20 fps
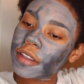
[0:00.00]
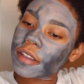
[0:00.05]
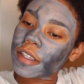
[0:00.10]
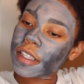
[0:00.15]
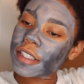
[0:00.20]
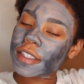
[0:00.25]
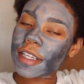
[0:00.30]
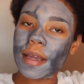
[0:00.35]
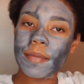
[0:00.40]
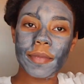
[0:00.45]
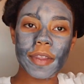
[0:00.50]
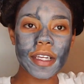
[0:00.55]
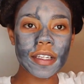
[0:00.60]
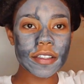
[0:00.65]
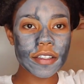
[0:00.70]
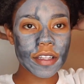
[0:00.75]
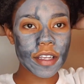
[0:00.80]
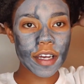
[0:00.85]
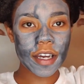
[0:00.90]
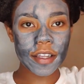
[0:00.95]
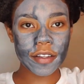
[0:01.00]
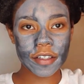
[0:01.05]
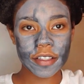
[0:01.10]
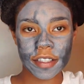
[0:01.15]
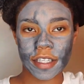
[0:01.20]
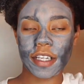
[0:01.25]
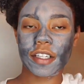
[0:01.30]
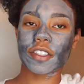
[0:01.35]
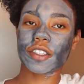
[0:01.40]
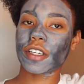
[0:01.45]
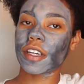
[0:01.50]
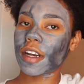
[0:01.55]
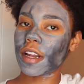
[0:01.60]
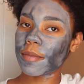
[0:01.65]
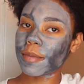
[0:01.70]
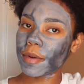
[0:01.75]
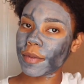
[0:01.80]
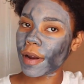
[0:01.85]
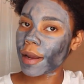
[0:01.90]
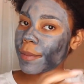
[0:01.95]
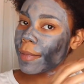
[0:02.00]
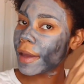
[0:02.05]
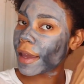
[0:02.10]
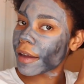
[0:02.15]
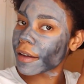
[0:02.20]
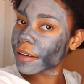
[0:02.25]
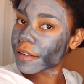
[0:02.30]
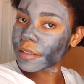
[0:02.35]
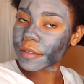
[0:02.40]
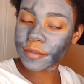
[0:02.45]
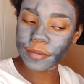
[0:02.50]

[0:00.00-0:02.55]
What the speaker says: the same thing to the other section and I'll be right back.